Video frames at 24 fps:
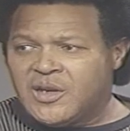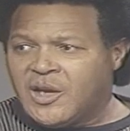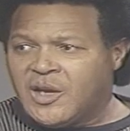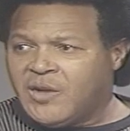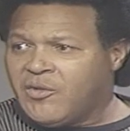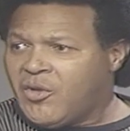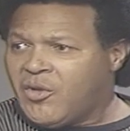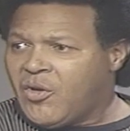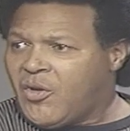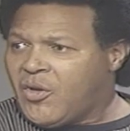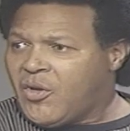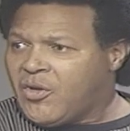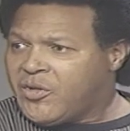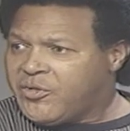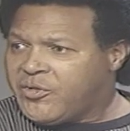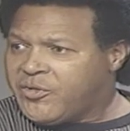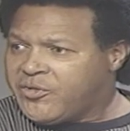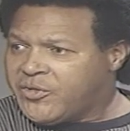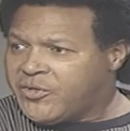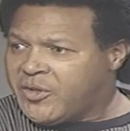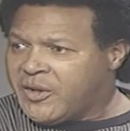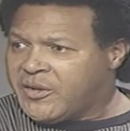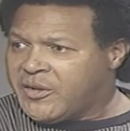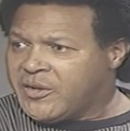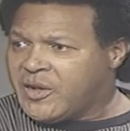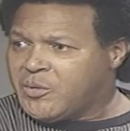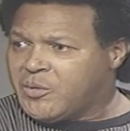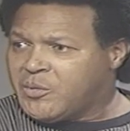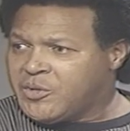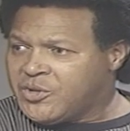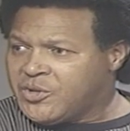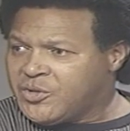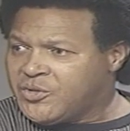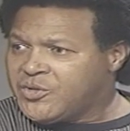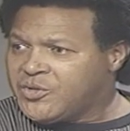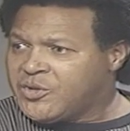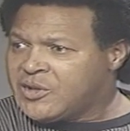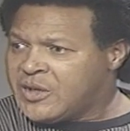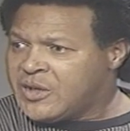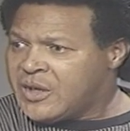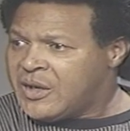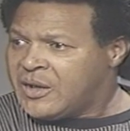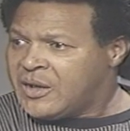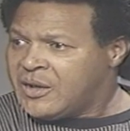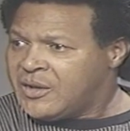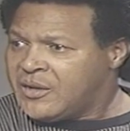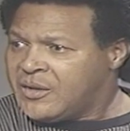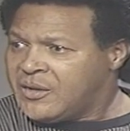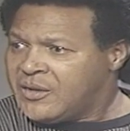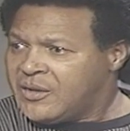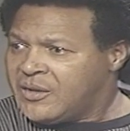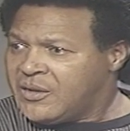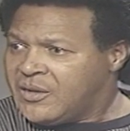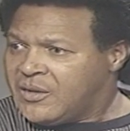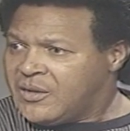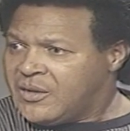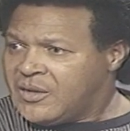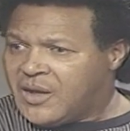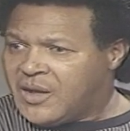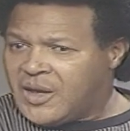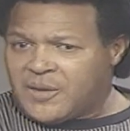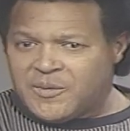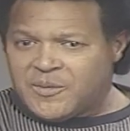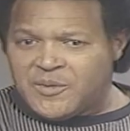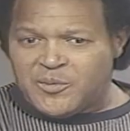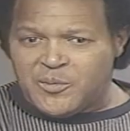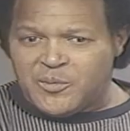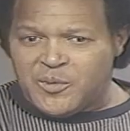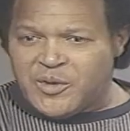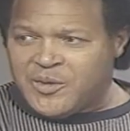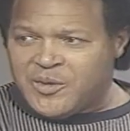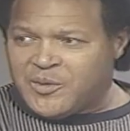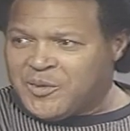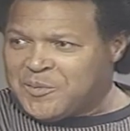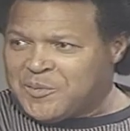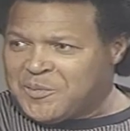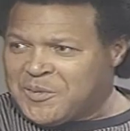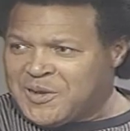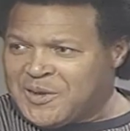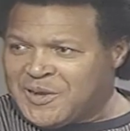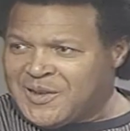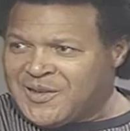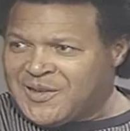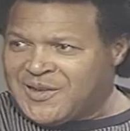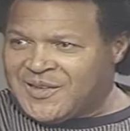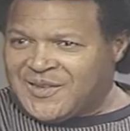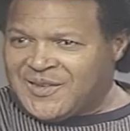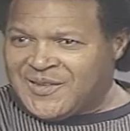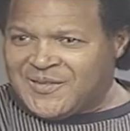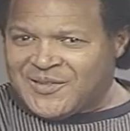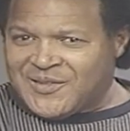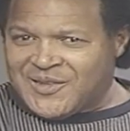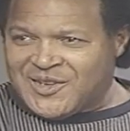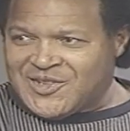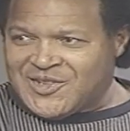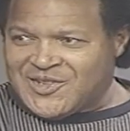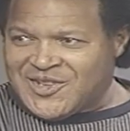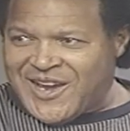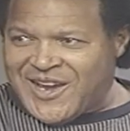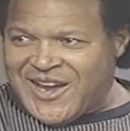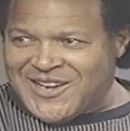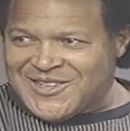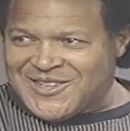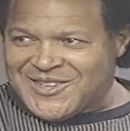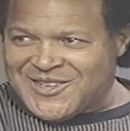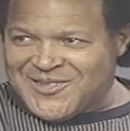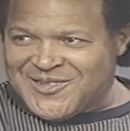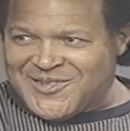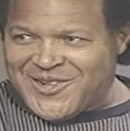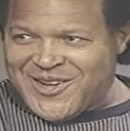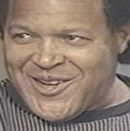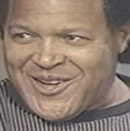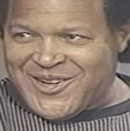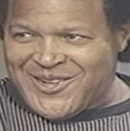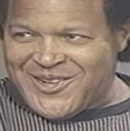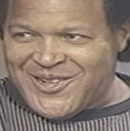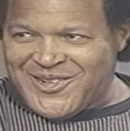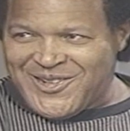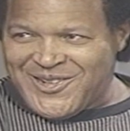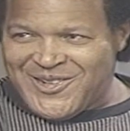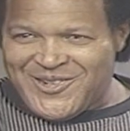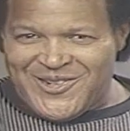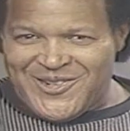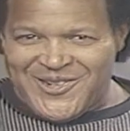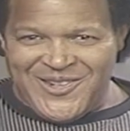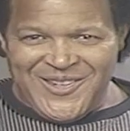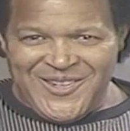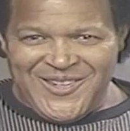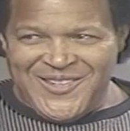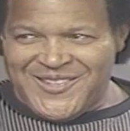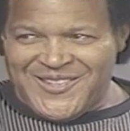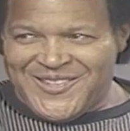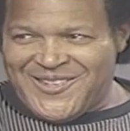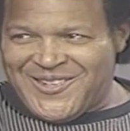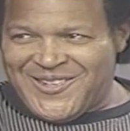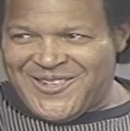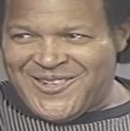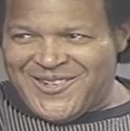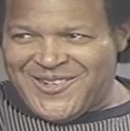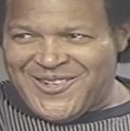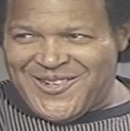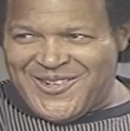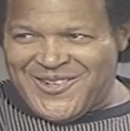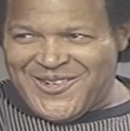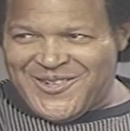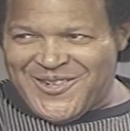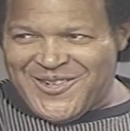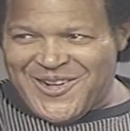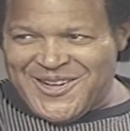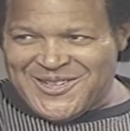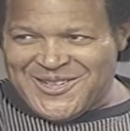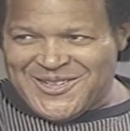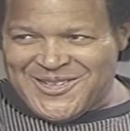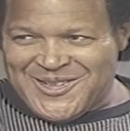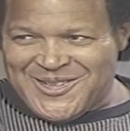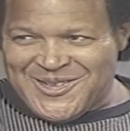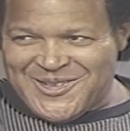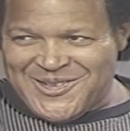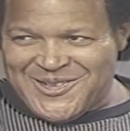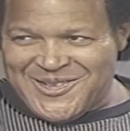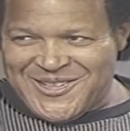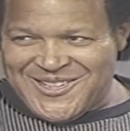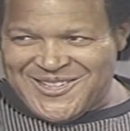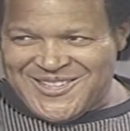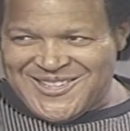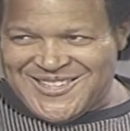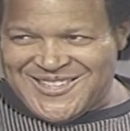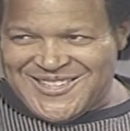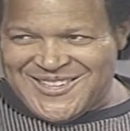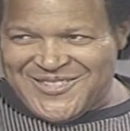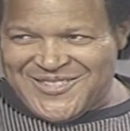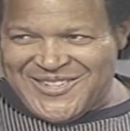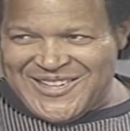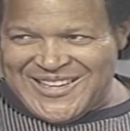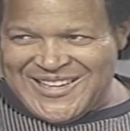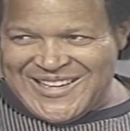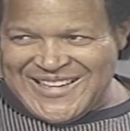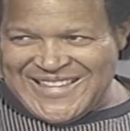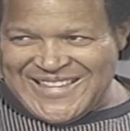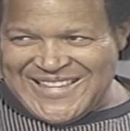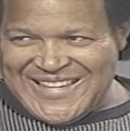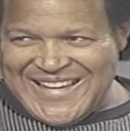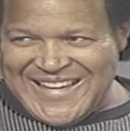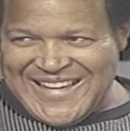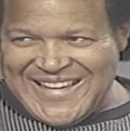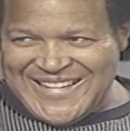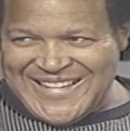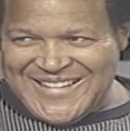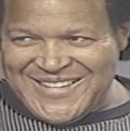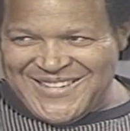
of all the fun that we do today. I mean, whether it be a Jackson record, you know, or a Rod Stewart, somebody like that,